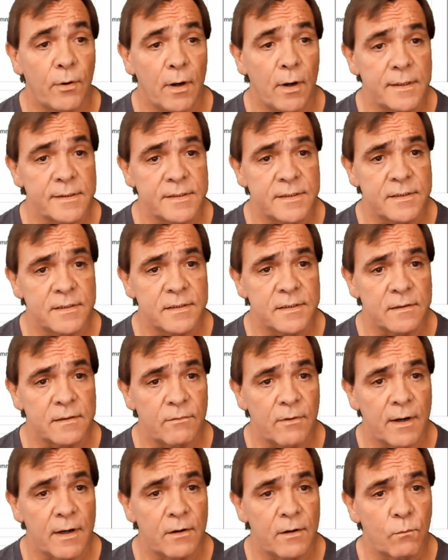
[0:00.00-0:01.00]
both
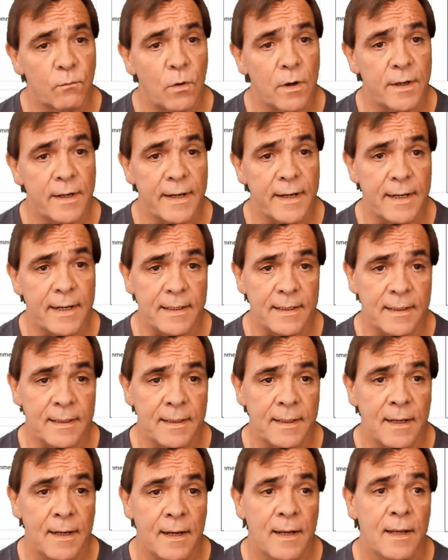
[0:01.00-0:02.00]
good prices,
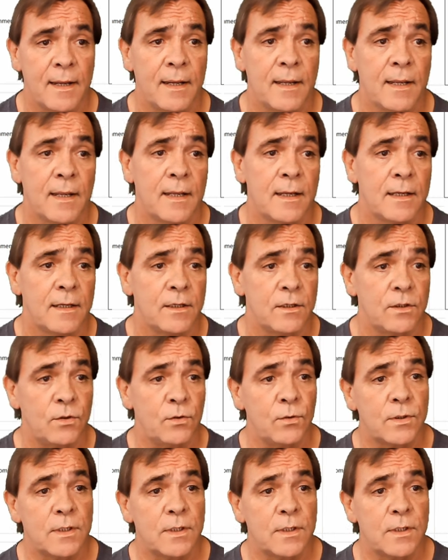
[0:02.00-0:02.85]
around 180.